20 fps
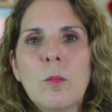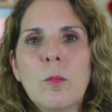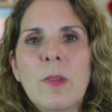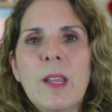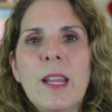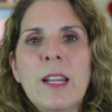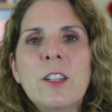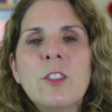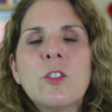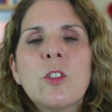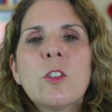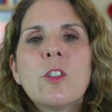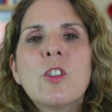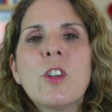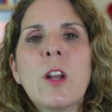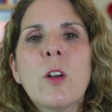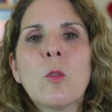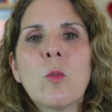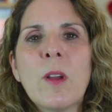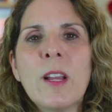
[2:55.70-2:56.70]

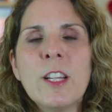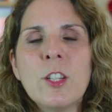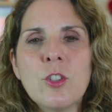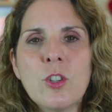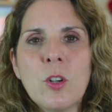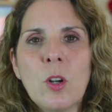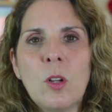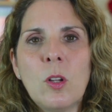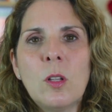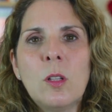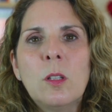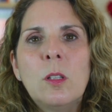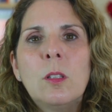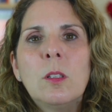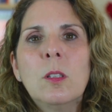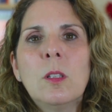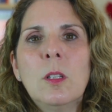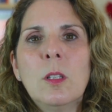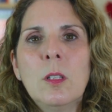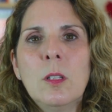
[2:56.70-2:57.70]
intergenerational
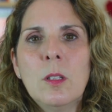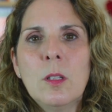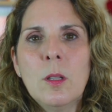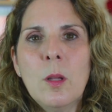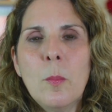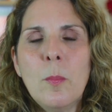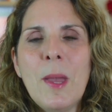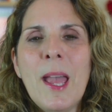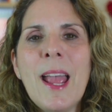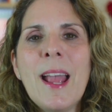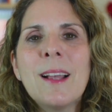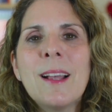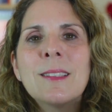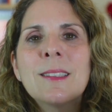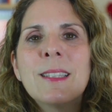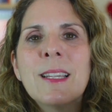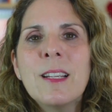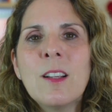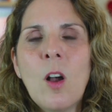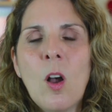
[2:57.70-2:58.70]

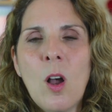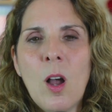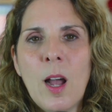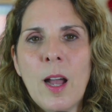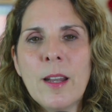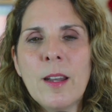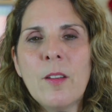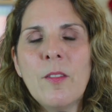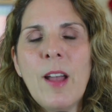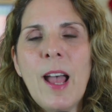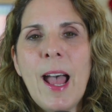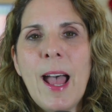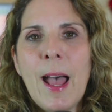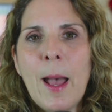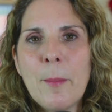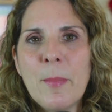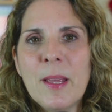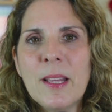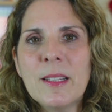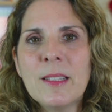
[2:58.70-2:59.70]
passing on of
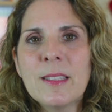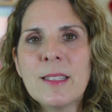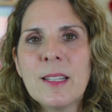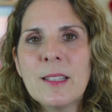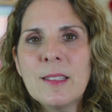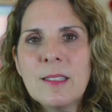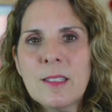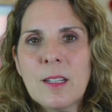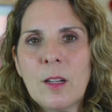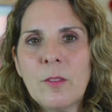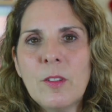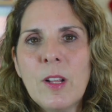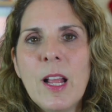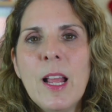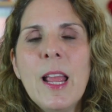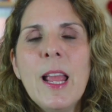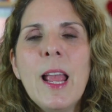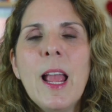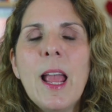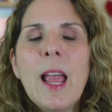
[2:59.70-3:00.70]
habits and stuff.
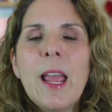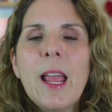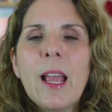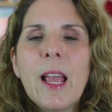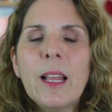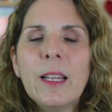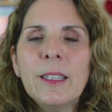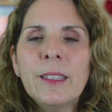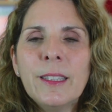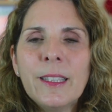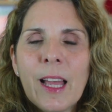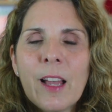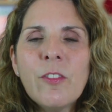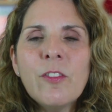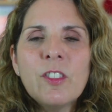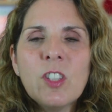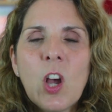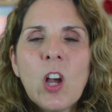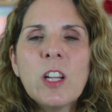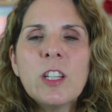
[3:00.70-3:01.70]

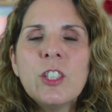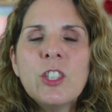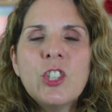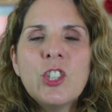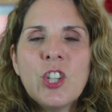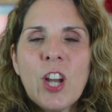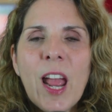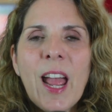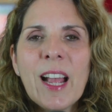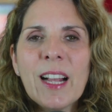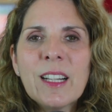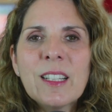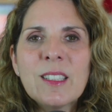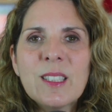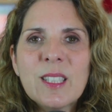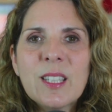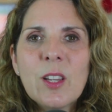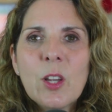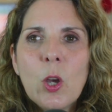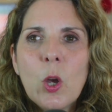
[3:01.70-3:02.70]
Left
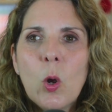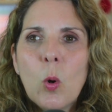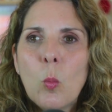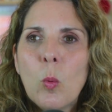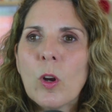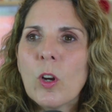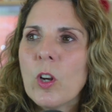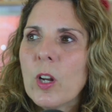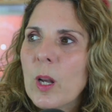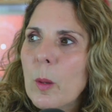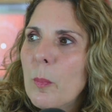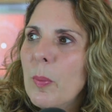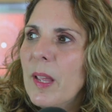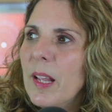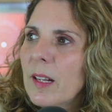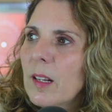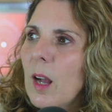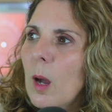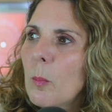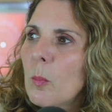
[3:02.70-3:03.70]
unchecked, we're going to
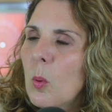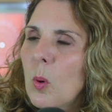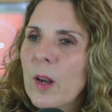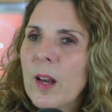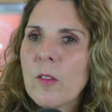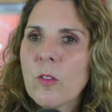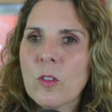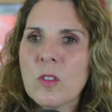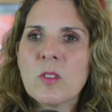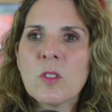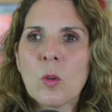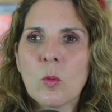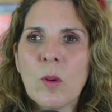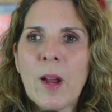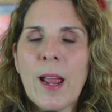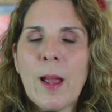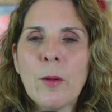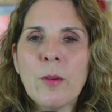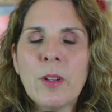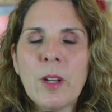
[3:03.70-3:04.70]
pick up whatever's
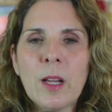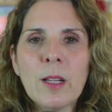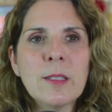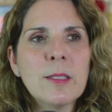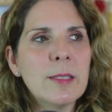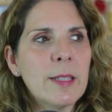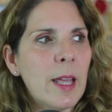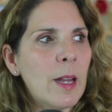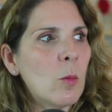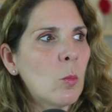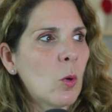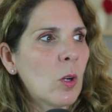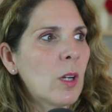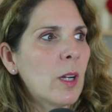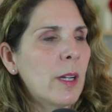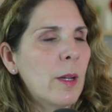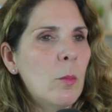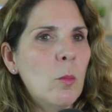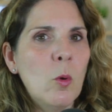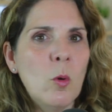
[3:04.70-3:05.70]
around us and we're
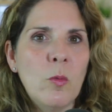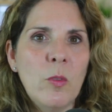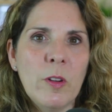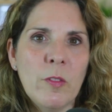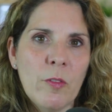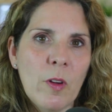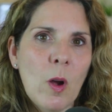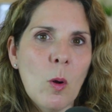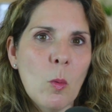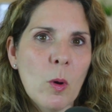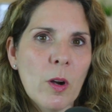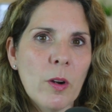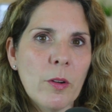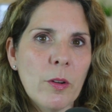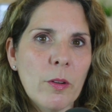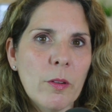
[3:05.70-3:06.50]
going to move it forward,